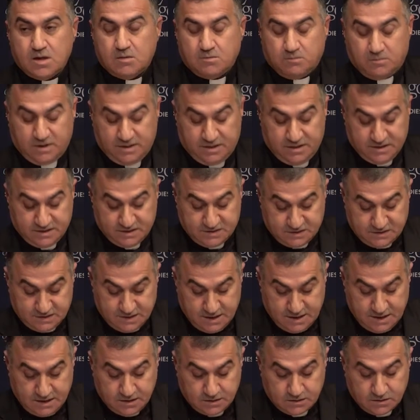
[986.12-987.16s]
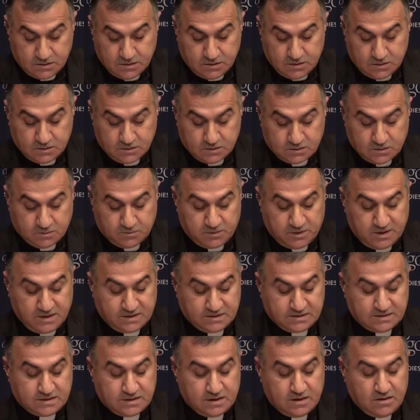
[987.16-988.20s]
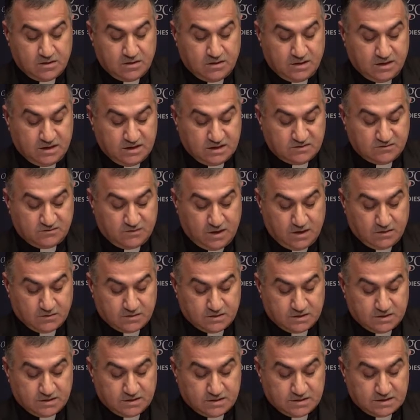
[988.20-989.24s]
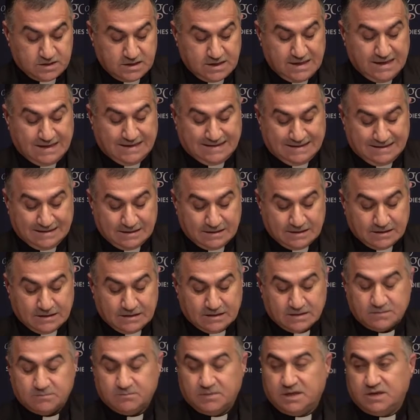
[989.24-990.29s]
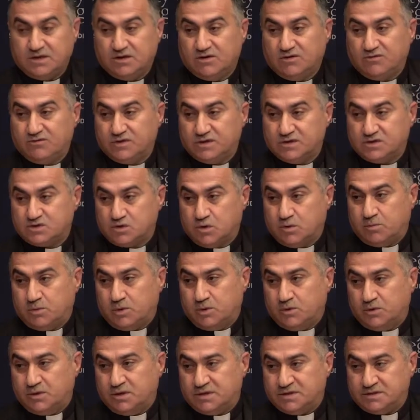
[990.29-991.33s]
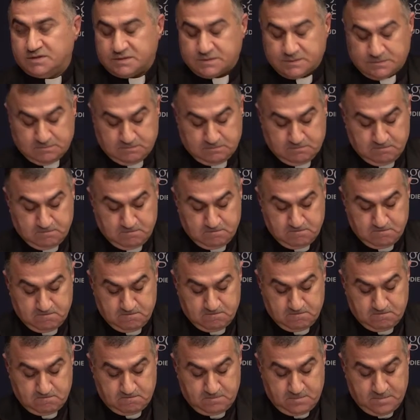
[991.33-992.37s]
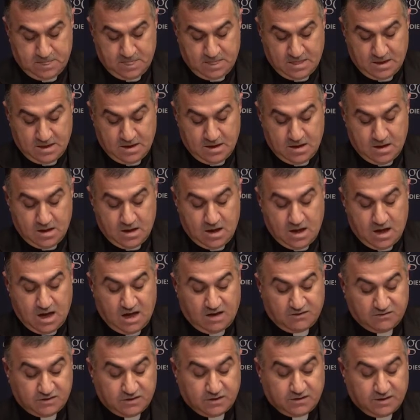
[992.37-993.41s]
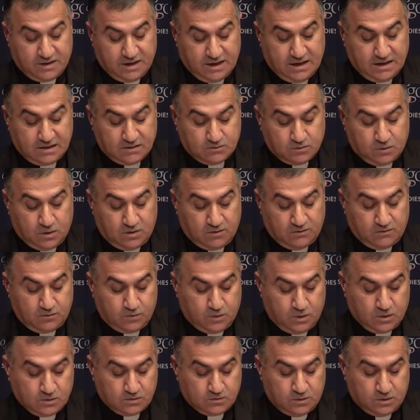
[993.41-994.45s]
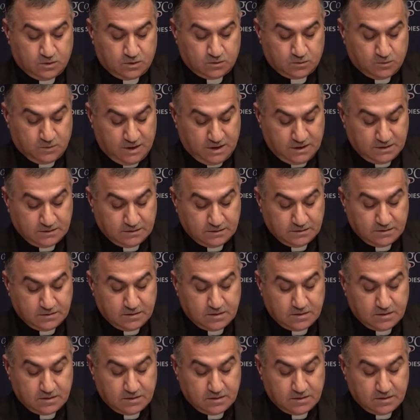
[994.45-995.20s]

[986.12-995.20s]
but the state suppressed these voices and killed many of its opponents. After the end of World War I,